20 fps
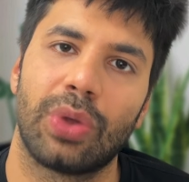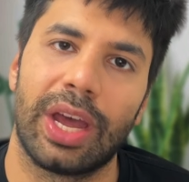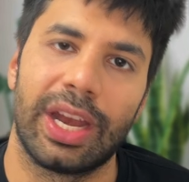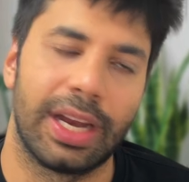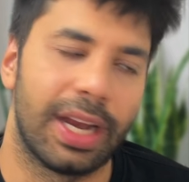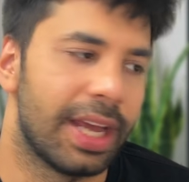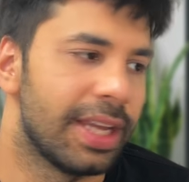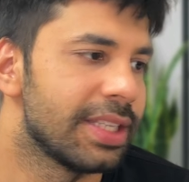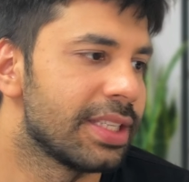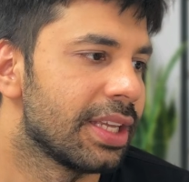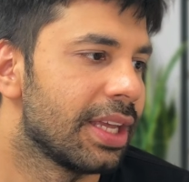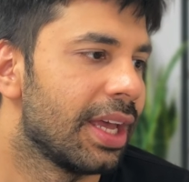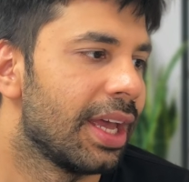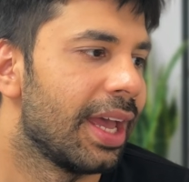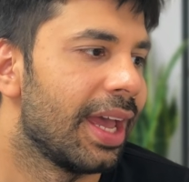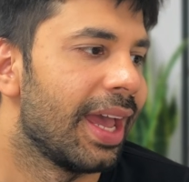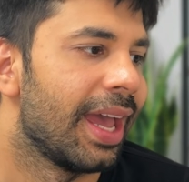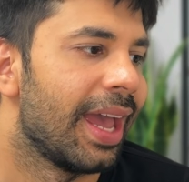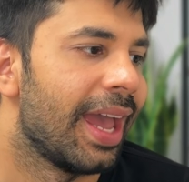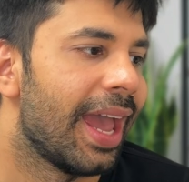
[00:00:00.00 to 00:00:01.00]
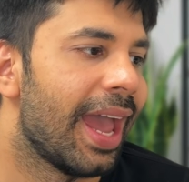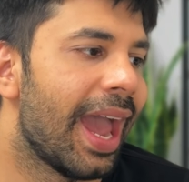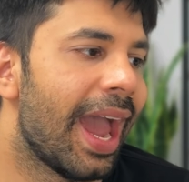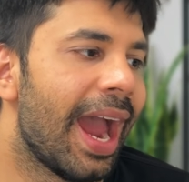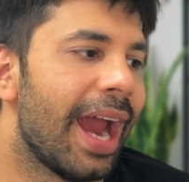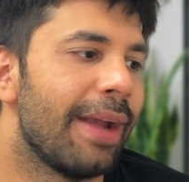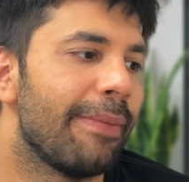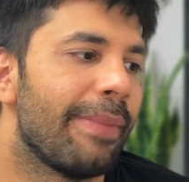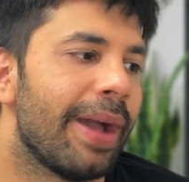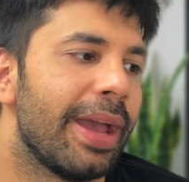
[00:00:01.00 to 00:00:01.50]
analyze
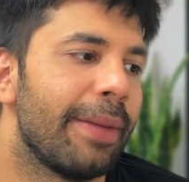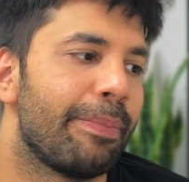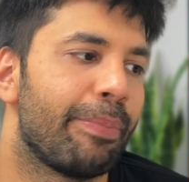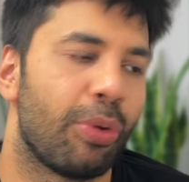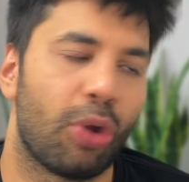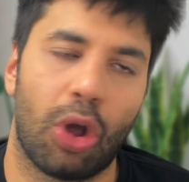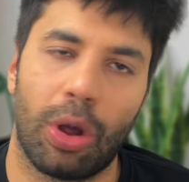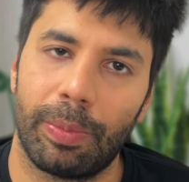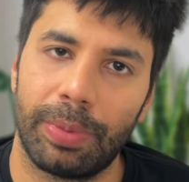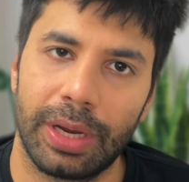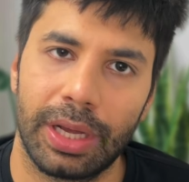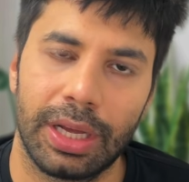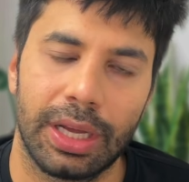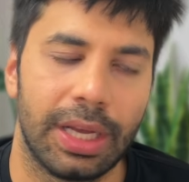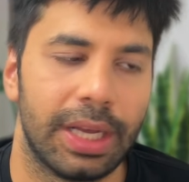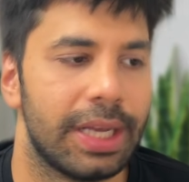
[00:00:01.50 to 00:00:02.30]
and my prompt,